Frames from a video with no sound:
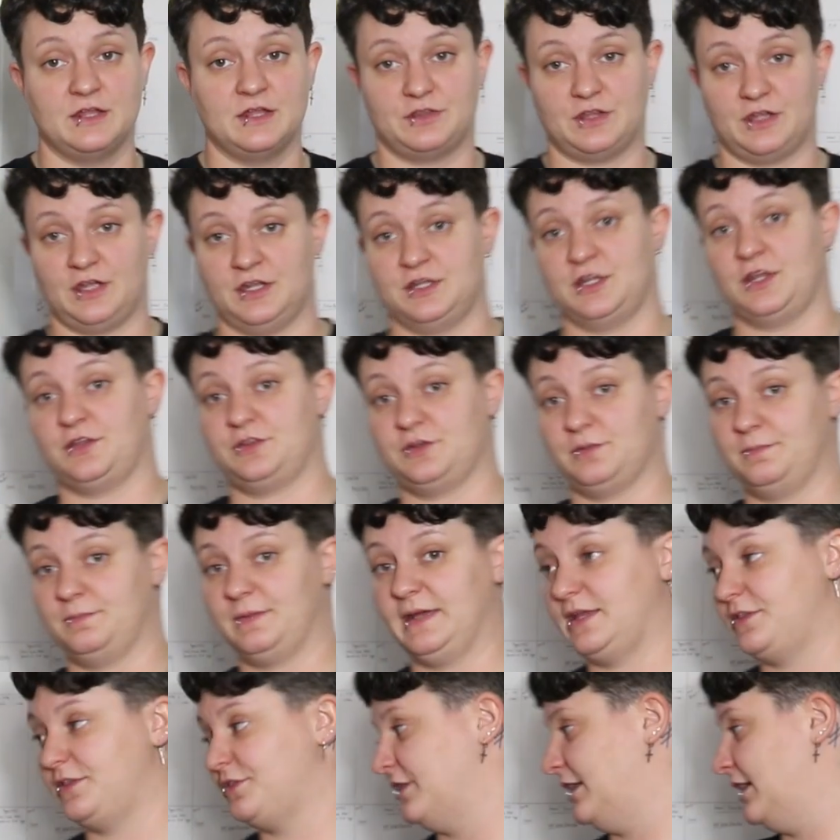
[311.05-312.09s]
Another
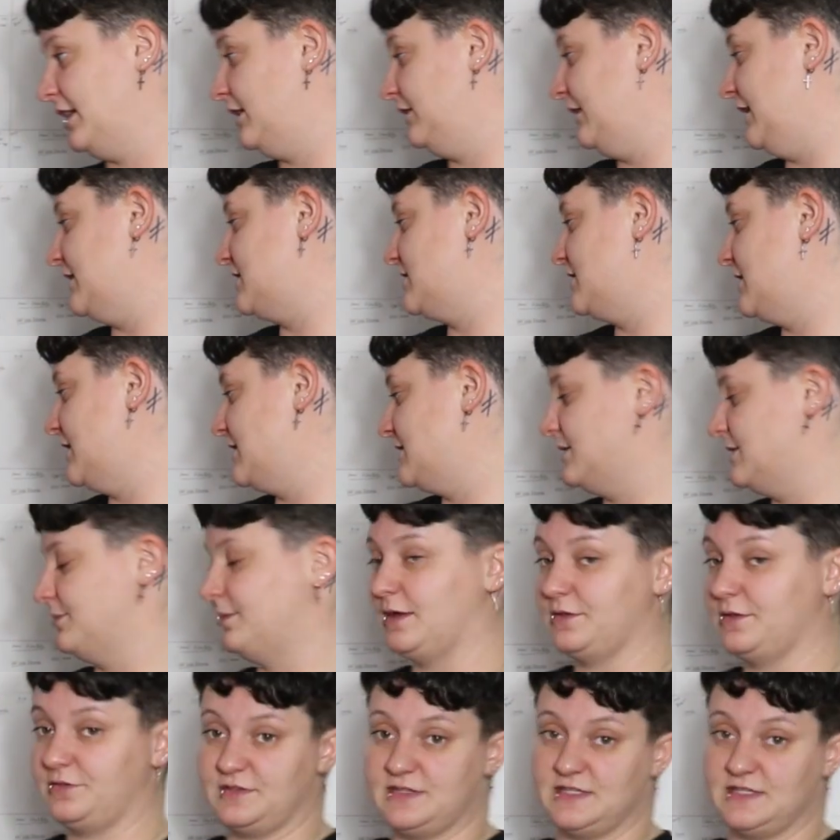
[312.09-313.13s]
big thing that's nice
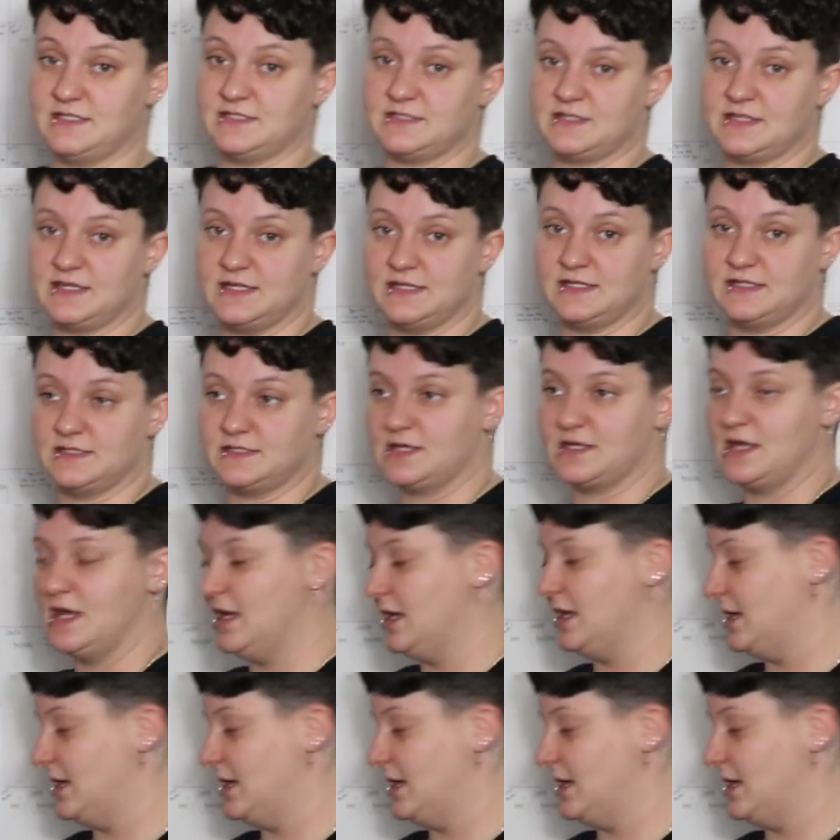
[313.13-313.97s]
about these is